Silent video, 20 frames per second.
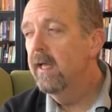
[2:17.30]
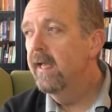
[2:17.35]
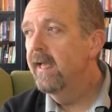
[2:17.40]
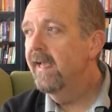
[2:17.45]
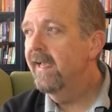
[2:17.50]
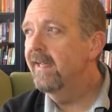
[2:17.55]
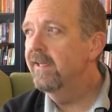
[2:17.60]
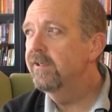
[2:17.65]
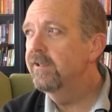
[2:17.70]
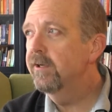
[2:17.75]

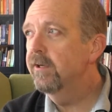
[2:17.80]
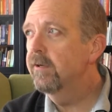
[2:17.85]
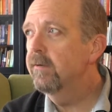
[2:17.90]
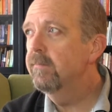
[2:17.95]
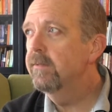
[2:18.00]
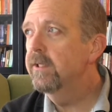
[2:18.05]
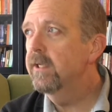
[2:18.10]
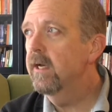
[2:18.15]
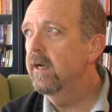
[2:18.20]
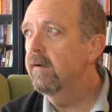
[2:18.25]
in
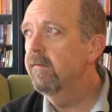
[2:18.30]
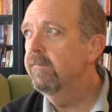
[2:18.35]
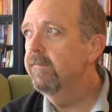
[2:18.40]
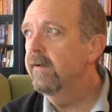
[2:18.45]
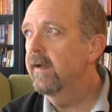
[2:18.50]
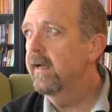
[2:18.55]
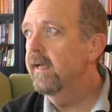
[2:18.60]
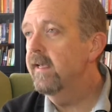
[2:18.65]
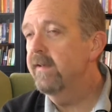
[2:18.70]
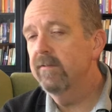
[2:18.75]
terms of
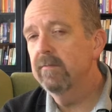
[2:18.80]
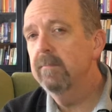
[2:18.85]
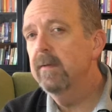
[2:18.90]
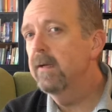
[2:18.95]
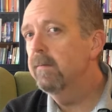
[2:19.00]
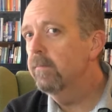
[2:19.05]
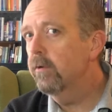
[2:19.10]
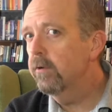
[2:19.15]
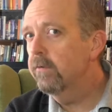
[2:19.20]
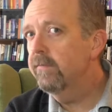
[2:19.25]
even
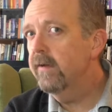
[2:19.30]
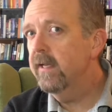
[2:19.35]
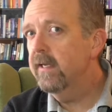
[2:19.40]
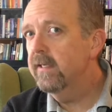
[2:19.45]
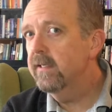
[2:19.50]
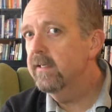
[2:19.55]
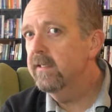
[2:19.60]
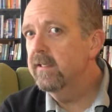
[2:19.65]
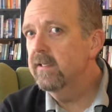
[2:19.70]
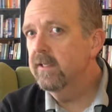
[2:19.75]
being
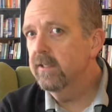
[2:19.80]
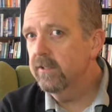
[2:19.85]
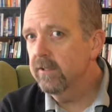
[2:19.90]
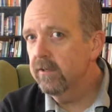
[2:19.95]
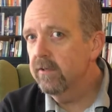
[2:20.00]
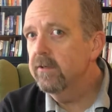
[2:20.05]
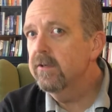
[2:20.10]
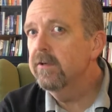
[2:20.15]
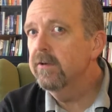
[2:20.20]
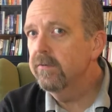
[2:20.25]
motivated to
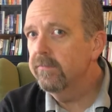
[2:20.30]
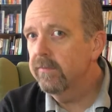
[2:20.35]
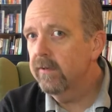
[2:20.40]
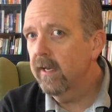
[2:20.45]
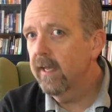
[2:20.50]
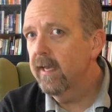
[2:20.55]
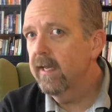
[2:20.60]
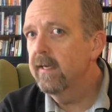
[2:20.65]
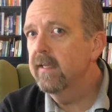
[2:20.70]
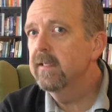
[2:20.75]
turn to
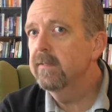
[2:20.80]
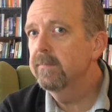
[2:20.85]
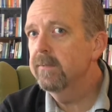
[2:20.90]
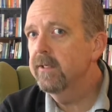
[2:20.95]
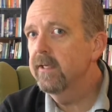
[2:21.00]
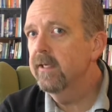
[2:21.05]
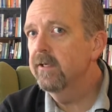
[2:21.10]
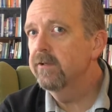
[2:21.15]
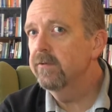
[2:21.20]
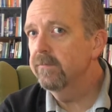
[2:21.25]
Newfoundland as a
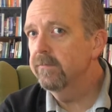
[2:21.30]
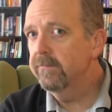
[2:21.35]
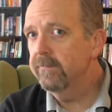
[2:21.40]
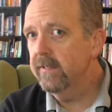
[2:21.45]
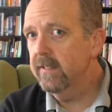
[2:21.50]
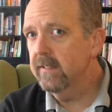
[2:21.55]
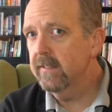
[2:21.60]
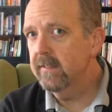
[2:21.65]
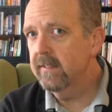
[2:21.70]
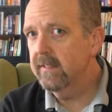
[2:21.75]
potential
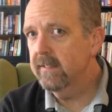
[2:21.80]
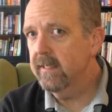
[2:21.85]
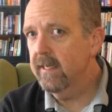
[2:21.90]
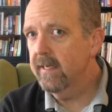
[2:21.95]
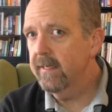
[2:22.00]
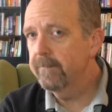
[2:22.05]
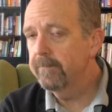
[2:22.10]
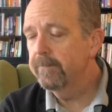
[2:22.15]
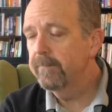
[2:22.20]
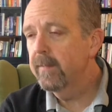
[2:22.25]
field
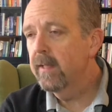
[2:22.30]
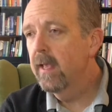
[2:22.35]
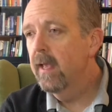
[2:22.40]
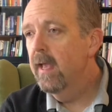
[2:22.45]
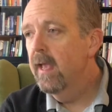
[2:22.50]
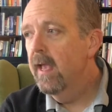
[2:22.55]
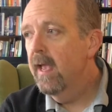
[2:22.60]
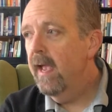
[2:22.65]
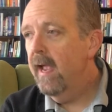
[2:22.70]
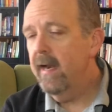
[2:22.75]
site.
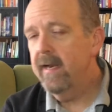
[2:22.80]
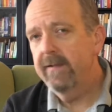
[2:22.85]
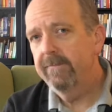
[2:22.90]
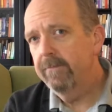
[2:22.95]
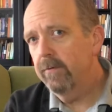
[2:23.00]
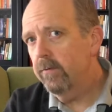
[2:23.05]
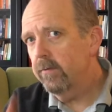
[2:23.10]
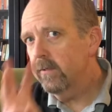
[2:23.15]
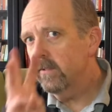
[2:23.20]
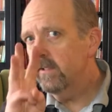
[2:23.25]
And he
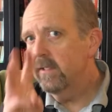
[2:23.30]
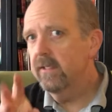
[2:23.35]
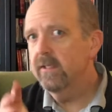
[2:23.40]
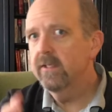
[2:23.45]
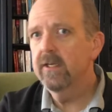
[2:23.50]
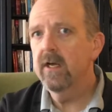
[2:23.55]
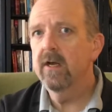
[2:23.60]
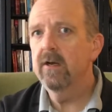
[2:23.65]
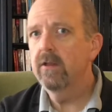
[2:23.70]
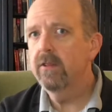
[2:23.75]
focuses
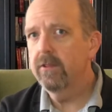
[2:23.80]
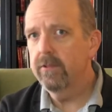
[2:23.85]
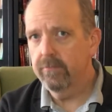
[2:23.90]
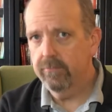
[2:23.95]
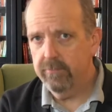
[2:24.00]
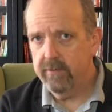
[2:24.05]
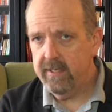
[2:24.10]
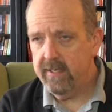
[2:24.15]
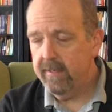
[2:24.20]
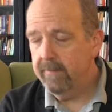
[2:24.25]
on
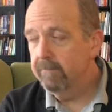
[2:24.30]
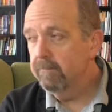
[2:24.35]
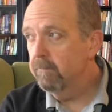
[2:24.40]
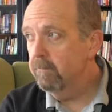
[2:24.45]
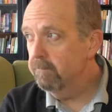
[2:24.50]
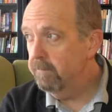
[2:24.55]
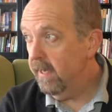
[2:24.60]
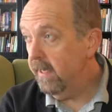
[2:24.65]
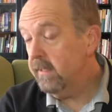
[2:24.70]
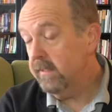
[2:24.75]
3,
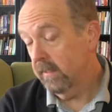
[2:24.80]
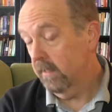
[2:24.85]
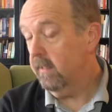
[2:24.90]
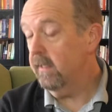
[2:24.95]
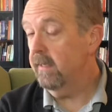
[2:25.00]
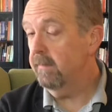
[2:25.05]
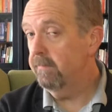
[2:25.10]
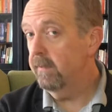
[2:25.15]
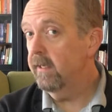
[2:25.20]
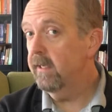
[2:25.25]

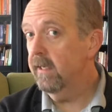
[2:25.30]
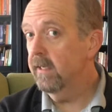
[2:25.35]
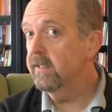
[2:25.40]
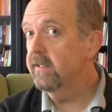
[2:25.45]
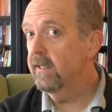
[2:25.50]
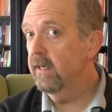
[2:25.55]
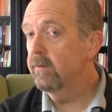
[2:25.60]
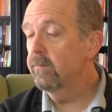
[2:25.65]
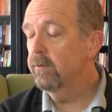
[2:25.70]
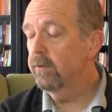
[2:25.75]
basically because
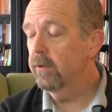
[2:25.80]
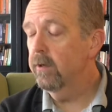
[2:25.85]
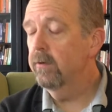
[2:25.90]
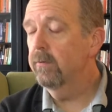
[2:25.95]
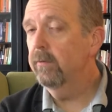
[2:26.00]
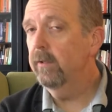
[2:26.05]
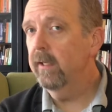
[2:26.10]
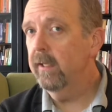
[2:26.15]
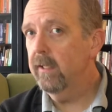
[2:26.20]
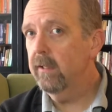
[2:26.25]
there were
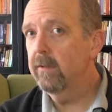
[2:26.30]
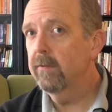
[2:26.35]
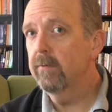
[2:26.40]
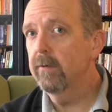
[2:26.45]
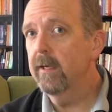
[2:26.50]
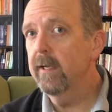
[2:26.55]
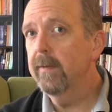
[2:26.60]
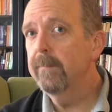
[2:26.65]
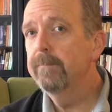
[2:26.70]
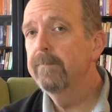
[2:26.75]
only
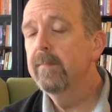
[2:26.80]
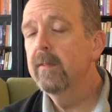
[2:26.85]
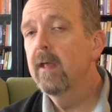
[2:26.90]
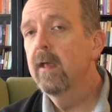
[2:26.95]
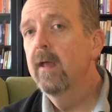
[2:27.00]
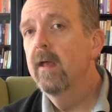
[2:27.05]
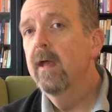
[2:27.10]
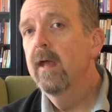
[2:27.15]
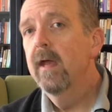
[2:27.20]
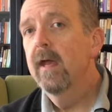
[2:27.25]
3.
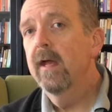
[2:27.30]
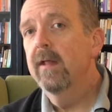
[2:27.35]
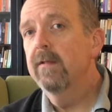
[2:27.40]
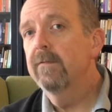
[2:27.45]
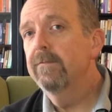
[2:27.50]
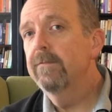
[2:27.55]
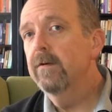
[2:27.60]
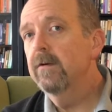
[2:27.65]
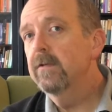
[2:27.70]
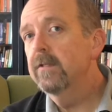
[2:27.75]
And the
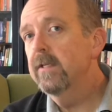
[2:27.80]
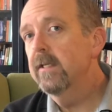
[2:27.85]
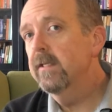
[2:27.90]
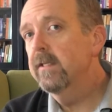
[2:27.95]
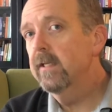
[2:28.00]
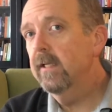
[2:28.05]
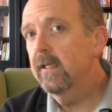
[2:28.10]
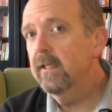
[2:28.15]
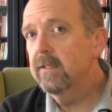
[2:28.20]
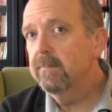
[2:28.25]
first is
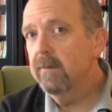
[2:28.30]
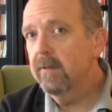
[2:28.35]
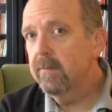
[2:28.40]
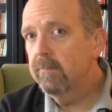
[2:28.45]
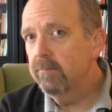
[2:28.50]
Elizabeth